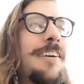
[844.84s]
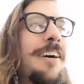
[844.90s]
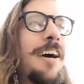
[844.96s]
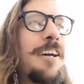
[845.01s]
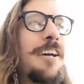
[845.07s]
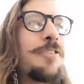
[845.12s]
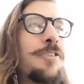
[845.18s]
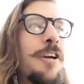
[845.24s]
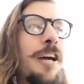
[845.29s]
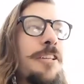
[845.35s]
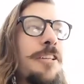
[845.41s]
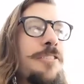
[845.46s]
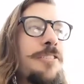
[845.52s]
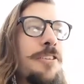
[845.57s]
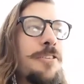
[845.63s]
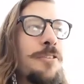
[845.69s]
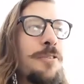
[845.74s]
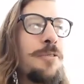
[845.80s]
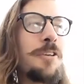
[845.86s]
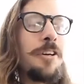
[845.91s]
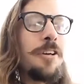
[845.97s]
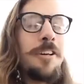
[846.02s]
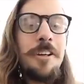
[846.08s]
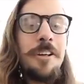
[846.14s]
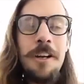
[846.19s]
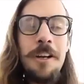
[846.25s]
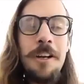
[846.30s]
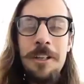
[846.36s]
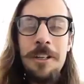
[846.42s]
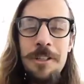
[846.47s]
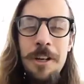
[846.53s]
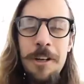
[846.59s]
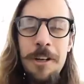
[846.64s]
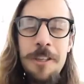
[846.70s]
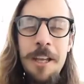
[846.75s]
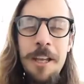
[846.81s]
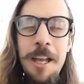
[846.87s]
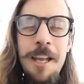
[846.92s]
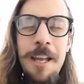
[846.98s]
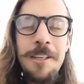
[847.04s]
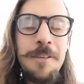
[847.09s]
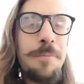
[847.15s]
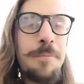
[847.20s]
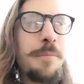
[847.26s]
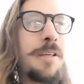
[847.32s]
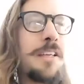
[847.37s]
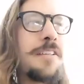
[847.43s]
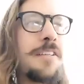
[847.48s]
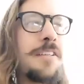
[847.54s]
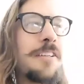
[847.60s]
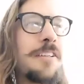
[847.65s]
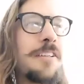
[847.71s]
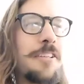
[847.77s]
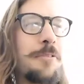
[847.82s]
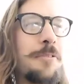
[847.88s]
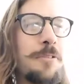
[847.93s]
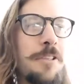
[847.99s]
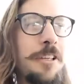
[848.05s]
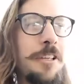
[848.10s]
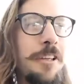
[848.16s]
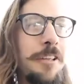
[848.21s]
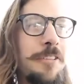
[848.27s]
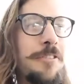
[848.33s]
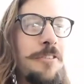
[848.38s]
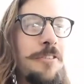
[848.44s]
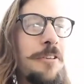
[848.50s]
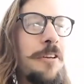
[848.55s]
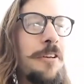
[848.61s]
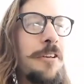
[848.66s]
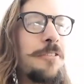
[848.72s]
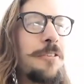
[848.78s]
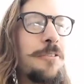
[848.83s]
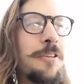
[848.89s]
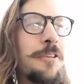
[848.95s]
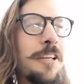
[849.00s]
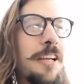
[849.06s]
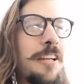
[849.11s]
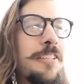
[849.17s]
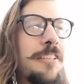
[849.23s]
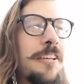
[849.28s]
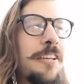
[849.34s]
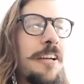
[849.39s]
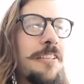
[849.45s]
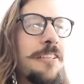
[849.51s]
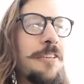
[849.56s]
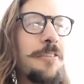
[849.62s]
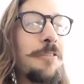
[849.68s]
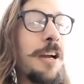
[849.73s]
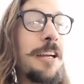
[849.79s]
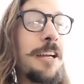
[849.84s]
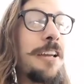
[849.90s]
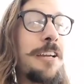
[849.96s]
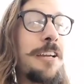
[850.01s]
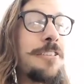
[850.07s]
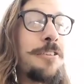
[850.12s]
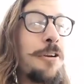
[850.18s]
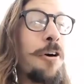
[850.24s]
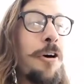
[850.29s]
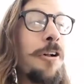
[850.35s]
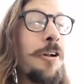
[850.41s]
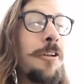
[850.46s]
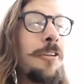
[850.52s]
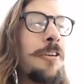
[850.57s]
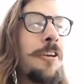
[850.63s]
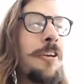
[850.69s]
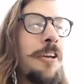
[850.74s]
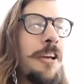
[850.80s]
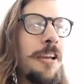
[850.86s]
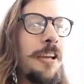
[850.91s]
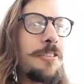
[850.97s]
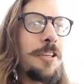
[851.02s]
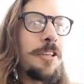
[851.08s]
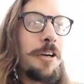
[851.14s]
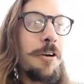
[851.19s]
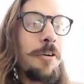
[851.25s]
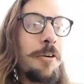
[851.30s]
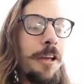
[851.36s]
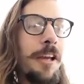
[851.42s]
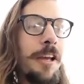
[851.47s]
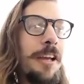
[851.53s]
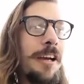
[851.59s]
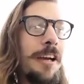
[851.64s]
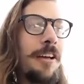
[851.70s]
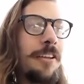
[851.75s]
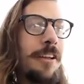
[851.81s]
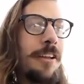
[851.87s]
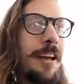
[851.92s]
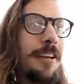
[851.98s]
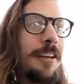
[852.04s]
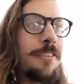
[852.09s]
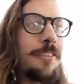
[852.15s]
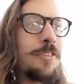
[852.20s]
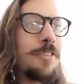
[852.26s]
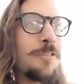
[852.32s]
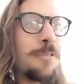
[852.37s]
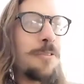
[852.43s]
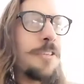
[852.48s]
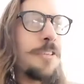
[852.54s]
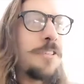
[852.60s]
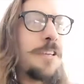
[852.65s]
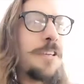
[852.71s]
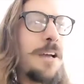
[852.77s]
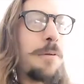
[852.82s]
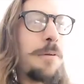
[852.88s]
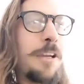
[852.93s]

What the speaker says: I tried to tune a guitar they handed me because it was in a tuning I didn't recognize at all. And I was like, oh, okay, I'll just tune this up.